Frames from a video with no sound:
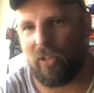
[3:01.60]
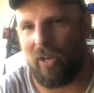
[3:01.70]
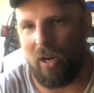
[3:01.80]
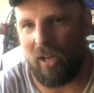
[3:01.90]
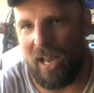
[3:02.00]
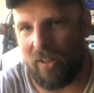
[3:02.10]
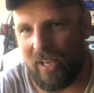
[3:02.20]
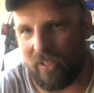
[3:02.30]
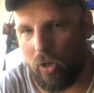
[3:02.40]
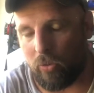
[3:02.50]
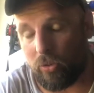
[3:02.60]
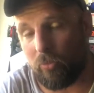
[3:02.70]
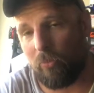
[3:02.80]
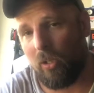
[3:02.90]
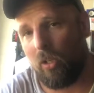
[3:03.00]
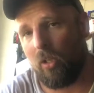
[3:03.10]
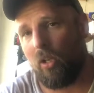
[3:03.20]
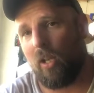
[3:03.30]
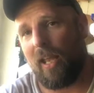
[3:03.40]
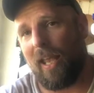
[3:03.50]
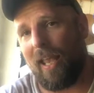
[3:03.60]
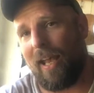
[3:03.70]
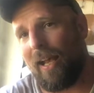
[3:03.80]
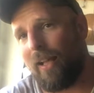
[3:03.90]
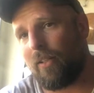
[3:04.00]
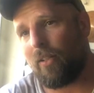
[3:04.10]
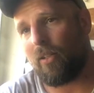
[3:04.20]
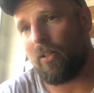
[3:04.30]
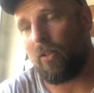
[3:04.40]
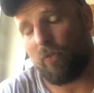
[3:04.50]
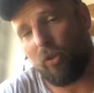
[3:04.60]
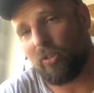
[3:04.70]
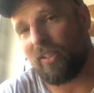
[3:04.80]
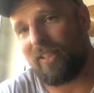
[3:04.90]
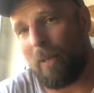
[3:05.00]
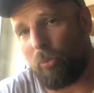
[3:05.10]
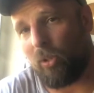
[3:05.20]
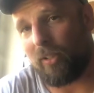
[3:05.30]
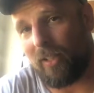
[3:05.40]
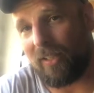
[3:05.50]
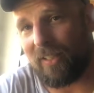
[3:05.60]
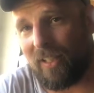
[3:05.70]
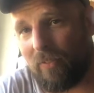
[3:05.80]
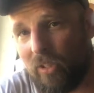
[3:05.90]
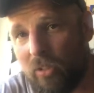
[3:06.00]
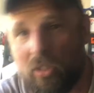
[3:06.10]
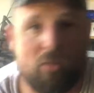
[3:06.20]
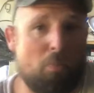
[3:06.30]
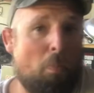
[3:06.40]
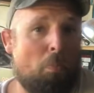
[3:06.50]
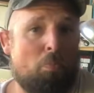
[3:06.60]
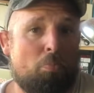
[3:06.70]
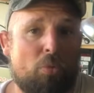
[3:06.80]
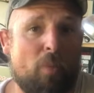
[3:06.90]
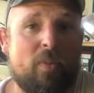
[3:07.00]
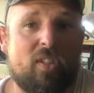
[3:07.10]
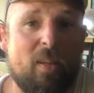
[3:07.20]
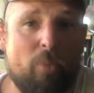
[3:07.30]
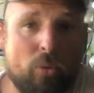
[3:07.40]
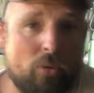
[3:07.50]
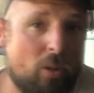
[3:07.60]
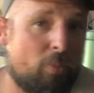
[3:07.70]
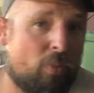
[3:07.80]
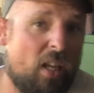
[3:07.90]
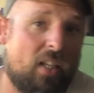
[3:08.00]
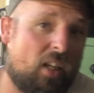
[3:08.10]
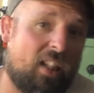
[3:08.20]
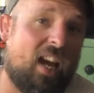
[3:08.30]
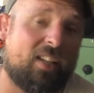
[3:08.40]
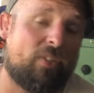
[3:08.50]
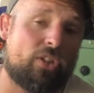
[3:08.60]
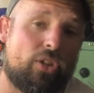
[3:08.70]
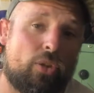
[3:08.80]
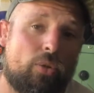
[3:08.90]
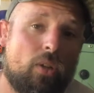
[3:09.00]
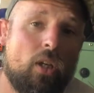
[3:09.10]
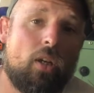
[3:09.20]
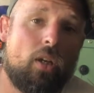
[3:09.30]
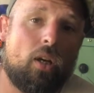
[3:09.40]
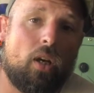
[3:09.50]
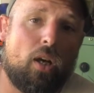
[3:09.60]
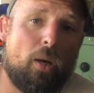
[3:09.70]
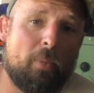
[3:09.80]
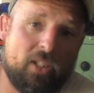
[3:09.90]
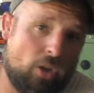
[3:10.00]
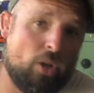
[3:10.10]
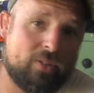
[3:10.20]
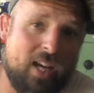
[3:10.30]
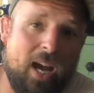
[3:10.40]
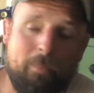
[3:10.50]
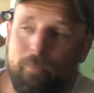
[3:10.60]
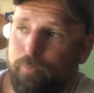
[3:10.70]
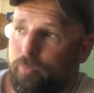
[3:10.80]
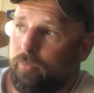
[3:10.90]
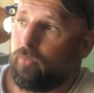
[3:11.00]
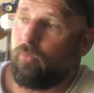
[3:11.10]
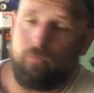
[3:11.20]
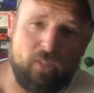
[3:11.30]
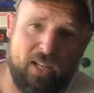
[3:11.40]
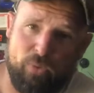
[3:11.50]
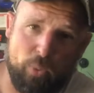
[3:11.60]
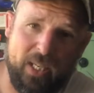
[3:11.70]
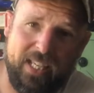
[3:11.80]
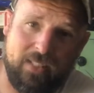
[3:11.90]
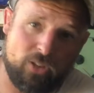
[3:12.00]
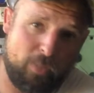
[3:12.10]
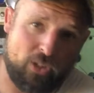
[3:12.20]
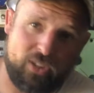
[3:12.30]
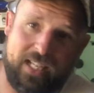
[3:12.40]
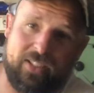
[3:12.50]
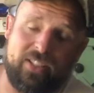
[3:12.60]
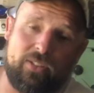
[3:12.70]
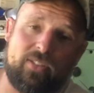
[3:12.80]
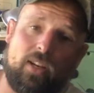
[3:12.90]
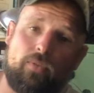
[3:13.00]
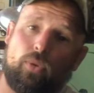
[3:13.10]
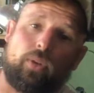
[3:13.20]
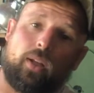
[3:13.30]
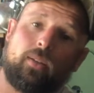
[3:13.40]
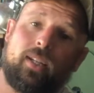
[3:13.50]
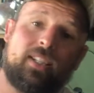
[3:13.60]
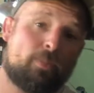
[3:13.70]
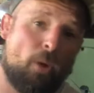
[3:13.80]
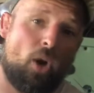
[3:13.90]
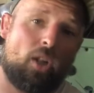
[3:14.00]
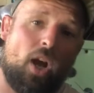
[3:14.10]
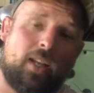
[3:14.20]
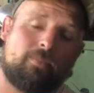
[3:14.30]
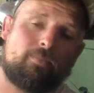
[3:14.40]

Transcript: out how that goes. And the first example I'd like to give you is something simple, something a lot of us do in our own time every weekend, especially down here in South Florida. It's mow our lawn.